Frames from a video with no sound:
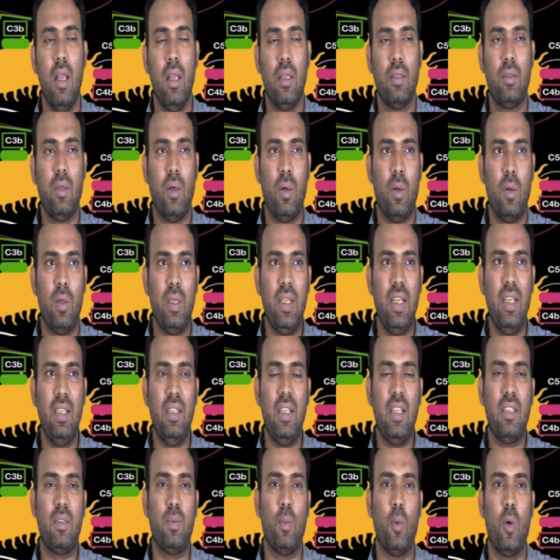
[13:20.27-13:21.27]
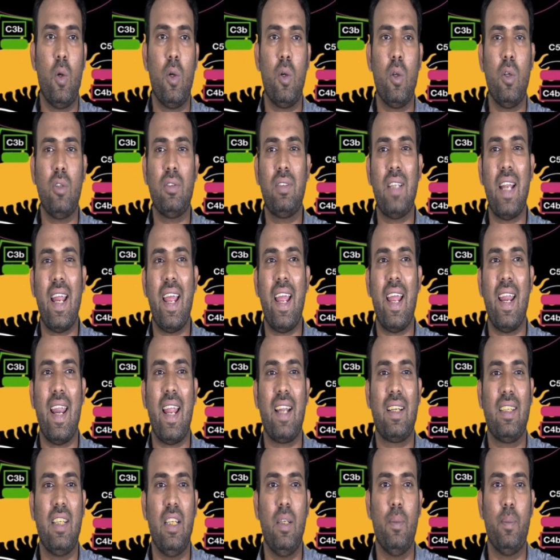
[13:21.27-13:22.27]
So in this
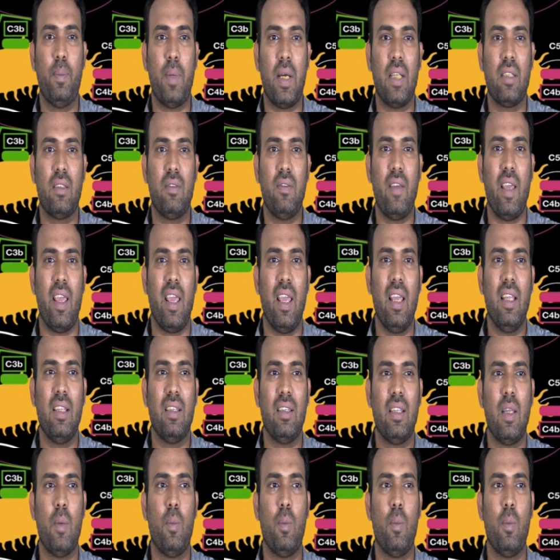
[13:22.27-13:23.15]
monos-lactin pathway,